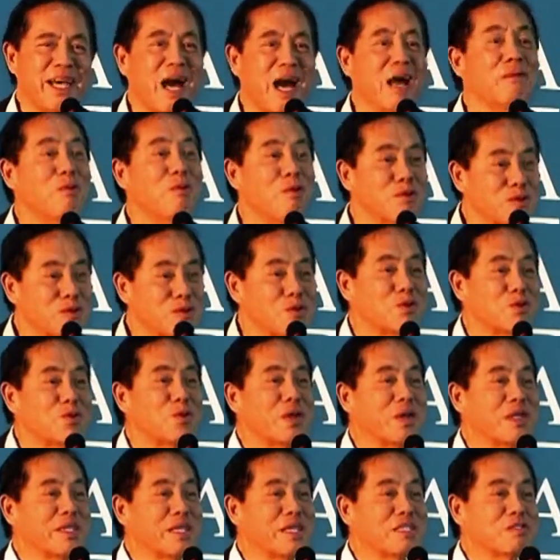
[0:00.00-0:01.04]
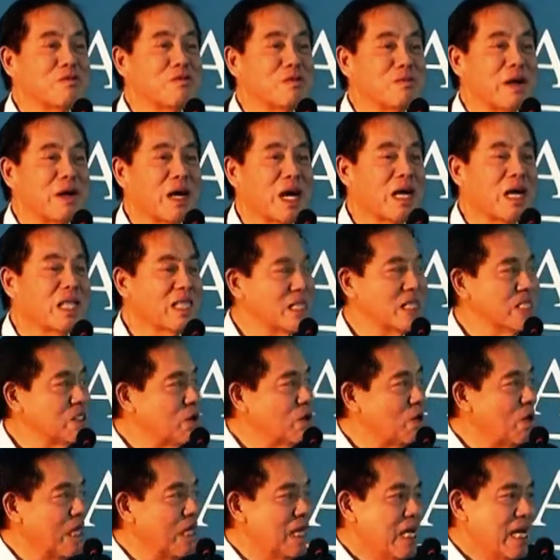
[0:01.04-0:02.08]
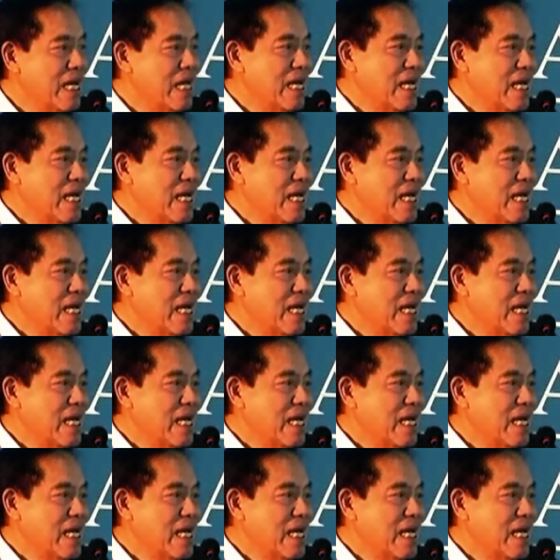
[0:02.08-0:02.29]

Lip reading: I'm also doing this for Makati. So